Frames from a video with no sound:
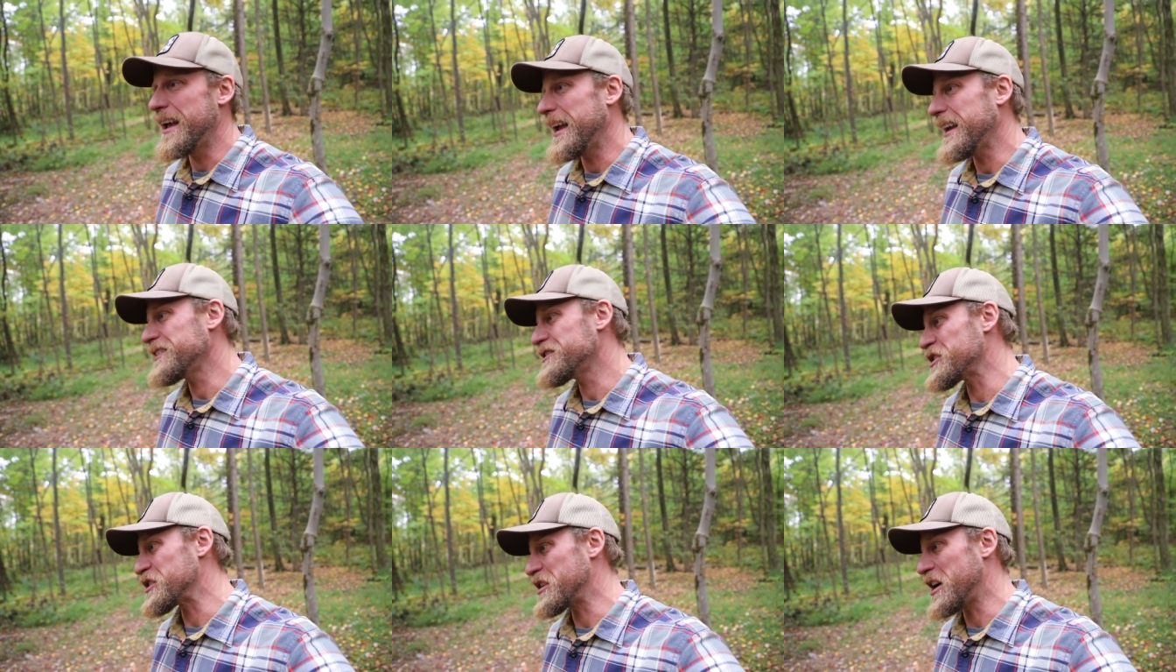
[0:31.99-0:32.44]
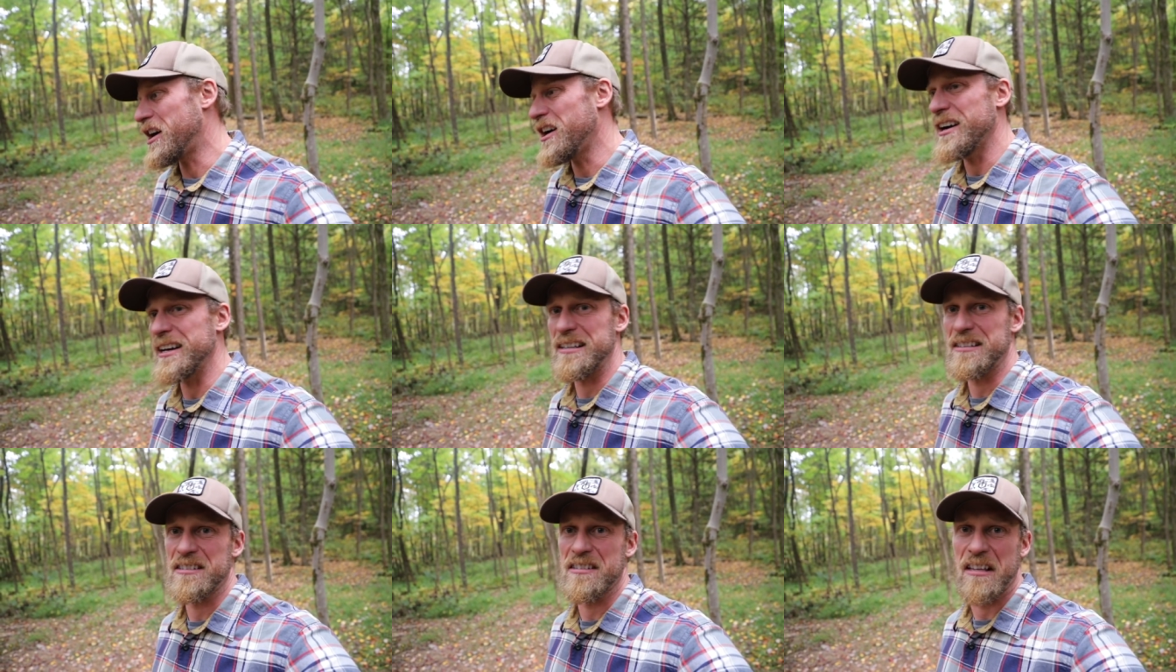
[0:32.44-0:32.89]
it's just
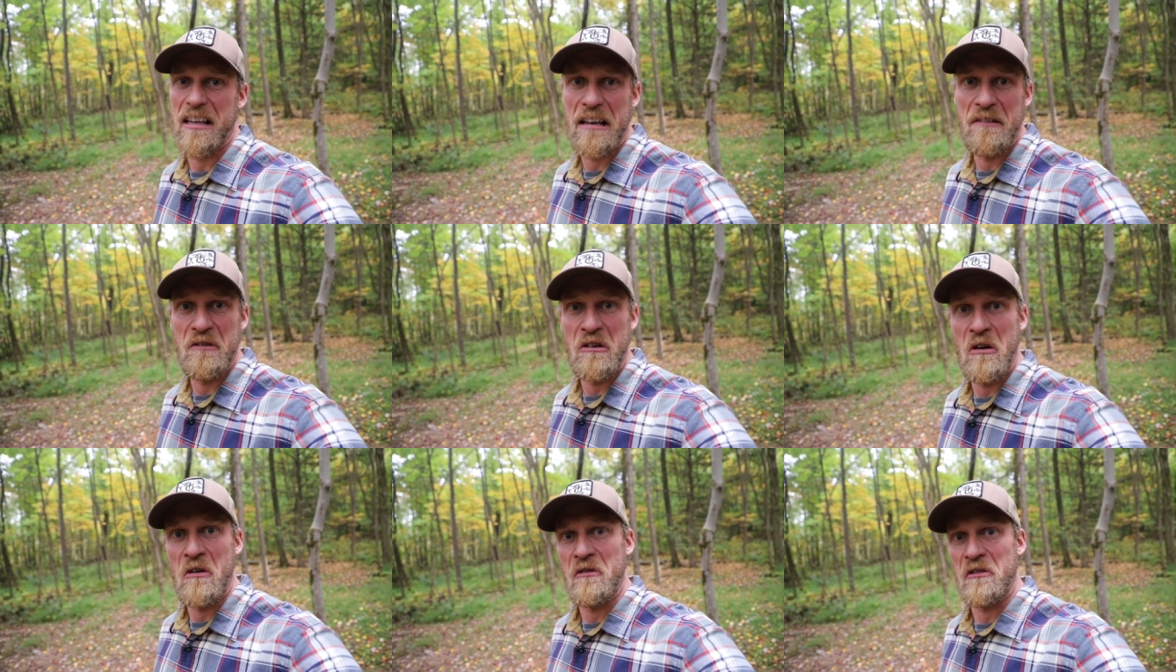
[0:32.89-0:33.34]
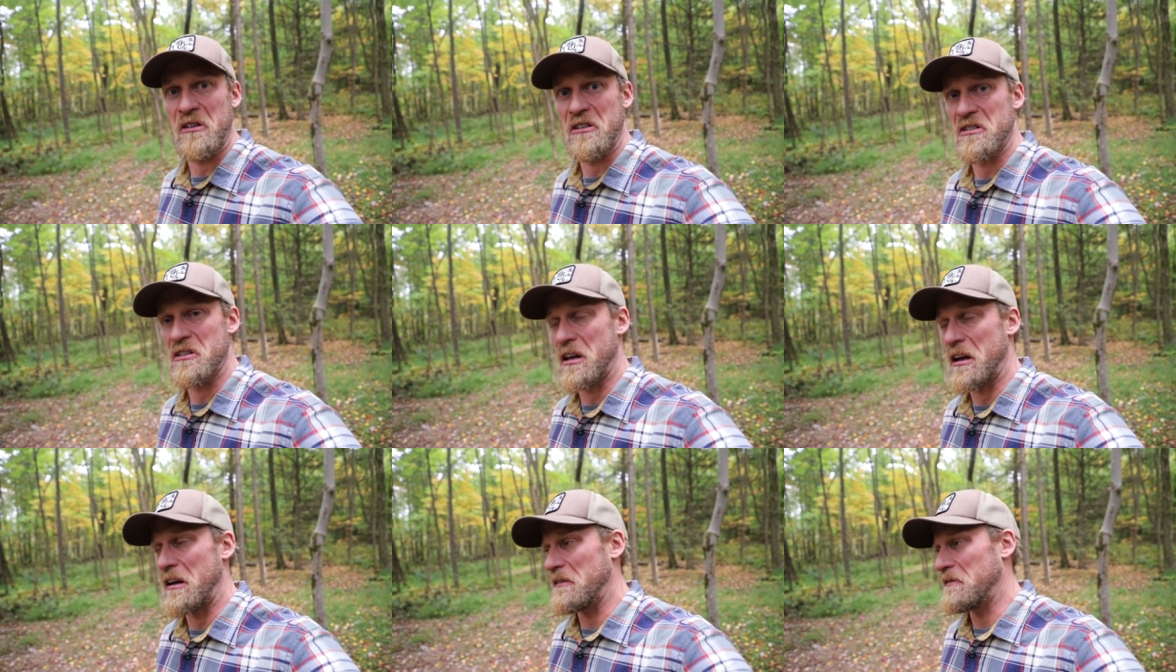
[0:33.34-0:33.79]
hot and slaving over
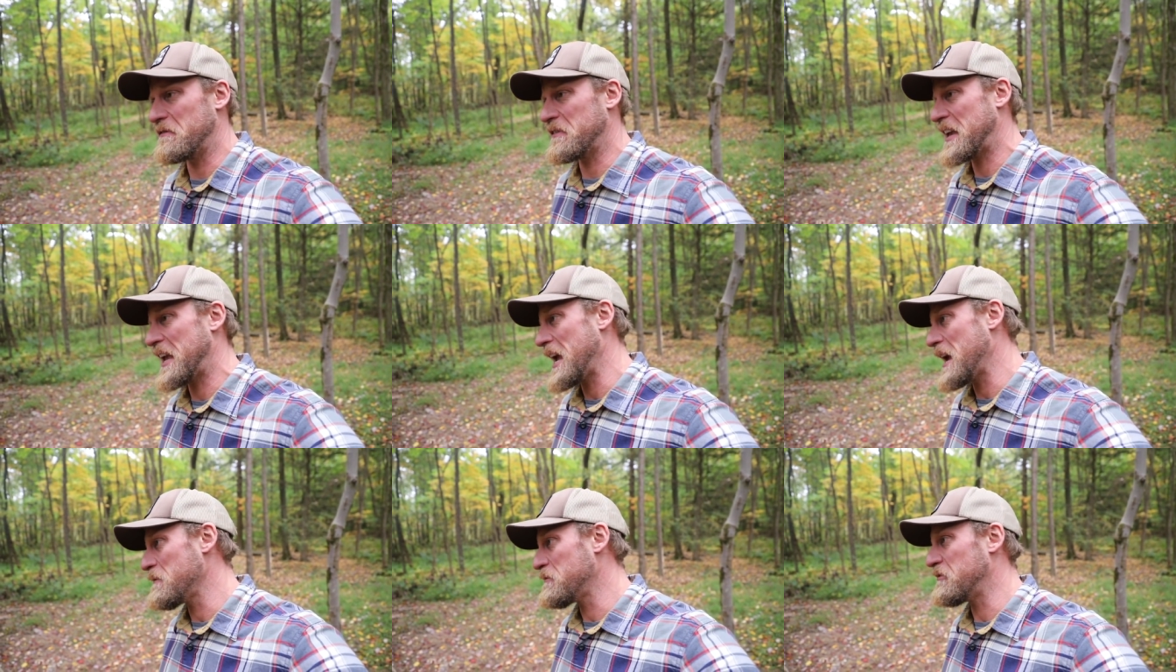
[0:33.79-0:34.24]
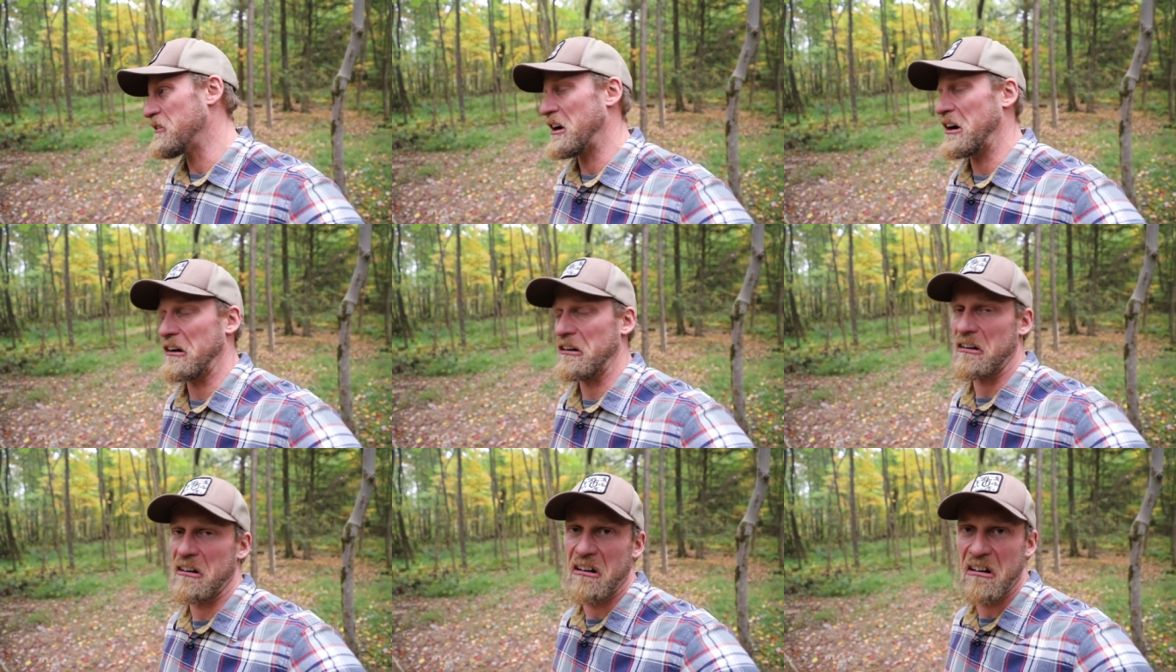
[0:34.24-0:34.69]
a campfire.